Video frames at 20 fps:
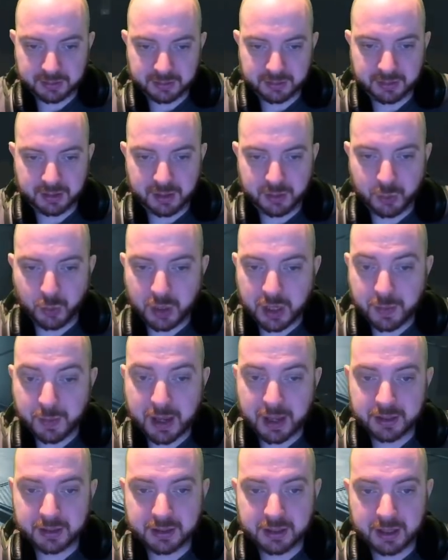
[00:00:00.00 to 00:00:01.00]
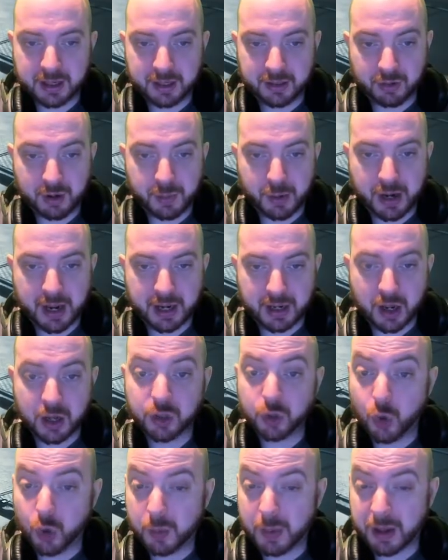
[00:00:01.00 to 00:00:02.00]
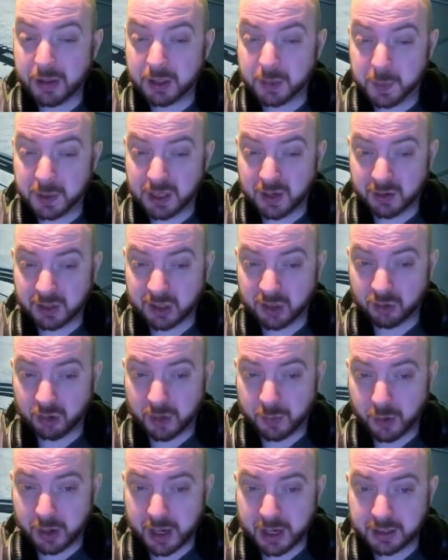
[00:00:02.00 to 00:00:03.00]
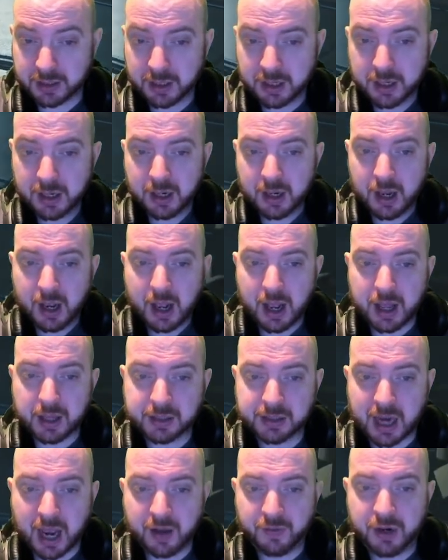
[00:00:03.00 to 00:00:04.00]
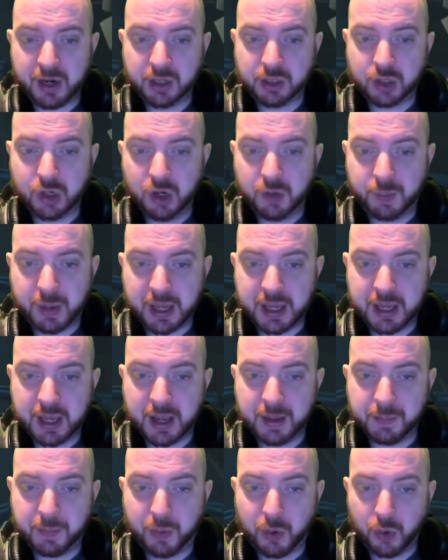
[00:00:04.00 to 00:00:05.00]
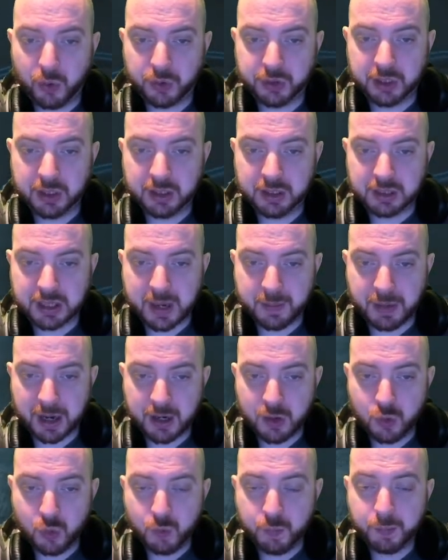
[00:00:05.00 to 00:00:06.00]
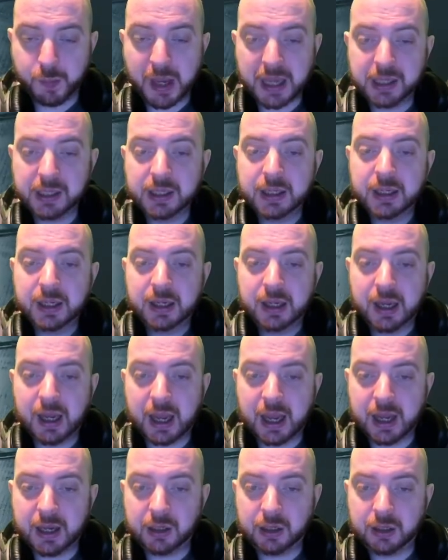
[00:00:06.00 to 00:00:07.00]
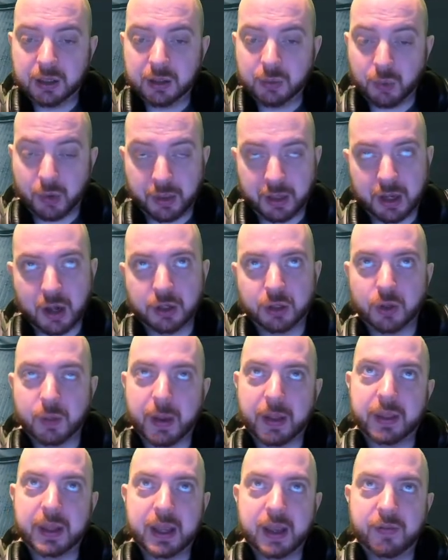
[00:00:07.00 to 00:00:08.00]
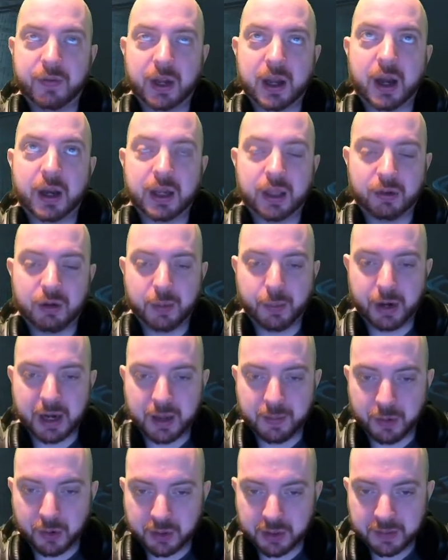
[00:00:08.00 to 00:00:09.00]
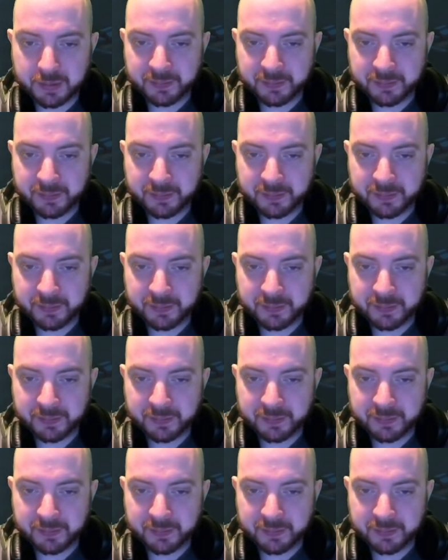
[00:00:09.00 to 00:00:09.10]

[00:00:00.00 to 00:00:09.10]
You're talking about 3.8. I can't talk about the specifics of 3.8. Salvage could be important gameplay loop. Well, they can't talk about the Evocardi 3.8 build.